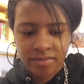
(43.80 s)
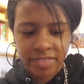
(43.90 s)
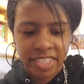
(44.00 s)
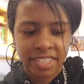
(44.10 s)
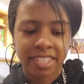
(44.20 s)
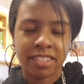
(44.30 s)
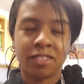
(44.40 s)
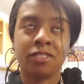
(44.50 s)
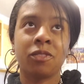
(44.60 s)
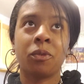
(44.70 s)
this
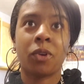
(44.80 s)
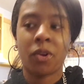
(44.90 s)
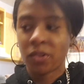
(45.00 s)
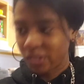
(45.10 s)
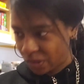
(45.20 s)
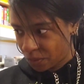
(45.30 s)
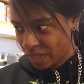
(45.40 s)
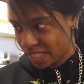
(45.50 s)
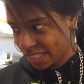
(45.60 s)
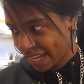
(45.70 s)
is currently
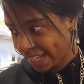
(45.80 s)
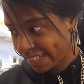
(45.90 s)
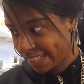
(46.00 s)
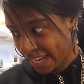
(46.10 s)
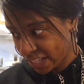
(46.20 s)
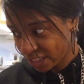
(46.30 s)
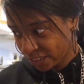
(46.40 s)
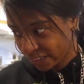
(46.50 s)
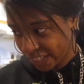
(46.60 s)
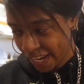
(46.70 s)
Wednesday,
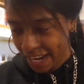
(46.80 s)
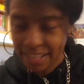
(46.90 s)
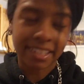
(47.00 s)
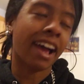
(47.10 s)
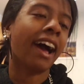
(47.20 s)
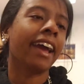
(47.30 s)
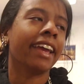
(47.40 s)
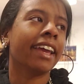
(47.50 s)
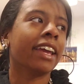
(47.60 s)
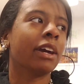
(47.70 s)
10:38.
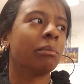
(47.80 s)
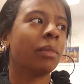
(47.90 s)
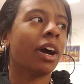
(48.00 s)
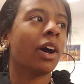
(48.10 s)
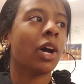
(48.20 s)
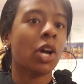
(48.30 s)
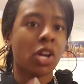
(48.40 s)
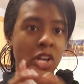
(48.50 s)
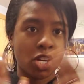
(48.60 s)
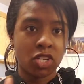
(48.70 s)
I am
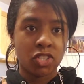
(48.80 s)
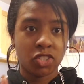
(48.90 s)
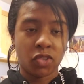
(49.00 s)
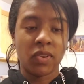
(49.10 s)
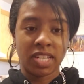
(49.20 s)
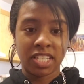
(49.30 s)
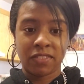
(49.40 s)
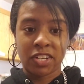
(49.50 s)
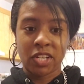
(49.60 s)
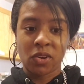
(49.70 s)
doing this
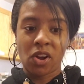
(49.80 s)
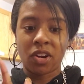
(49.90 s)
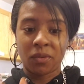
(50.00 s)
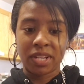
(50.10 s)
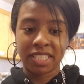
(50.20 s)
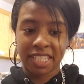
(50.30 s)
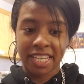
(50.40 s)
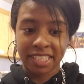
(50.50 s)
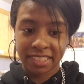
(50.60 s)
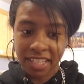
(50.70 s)
video on a
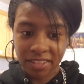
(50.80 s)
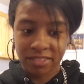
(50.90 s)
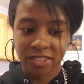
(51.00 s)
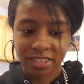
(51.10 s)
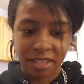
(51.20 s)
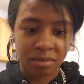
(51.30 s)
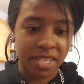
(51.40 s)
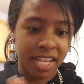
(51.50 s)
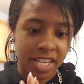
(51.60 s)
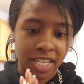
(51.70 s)
Wednesday instead of Thursday
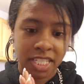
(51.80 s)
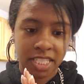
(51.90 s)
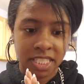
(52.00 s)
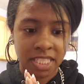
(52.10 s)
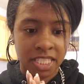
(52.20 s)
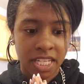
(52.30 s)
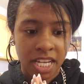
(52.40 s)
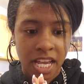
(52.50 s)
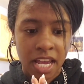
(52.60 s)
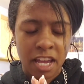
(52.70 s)
because,
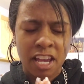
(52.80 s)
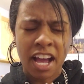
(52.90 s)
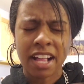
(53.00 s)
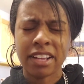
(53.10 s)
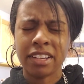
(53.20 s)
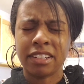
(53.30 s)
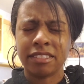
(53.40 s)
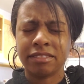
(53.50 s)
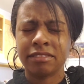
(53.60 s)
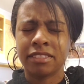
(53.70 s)
I don't know,
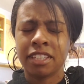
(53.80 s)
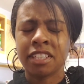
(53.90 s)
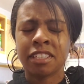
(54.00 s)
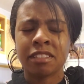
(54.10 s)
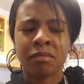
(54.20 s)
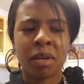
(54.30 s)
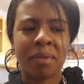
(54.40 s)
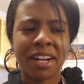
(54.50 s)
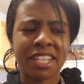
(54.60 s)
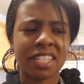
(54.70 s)
my
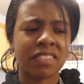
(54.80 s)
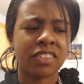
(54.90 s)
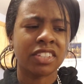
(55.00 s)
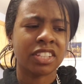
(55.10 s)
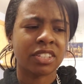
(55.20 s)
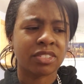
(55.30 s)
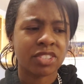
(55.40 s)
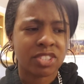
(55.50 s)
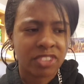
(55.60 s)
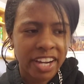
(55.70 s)
body's feeling a little
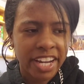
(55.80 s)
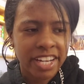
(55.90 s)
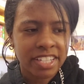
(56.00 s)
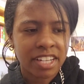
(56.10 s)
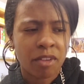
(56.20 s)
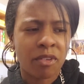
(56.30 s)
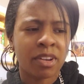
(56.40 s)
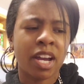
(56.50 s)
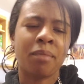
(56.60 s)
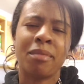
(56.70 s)
strange. I
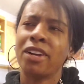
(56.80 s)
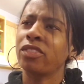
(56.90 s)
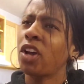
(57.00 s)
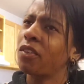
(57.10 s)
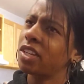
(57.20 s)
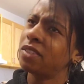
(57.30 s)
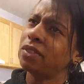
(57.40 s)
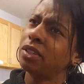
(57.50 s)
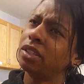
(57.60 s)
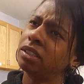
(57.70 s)
woke up, my throat was
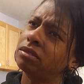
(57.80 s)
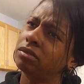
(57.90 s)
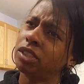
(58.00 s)
feeling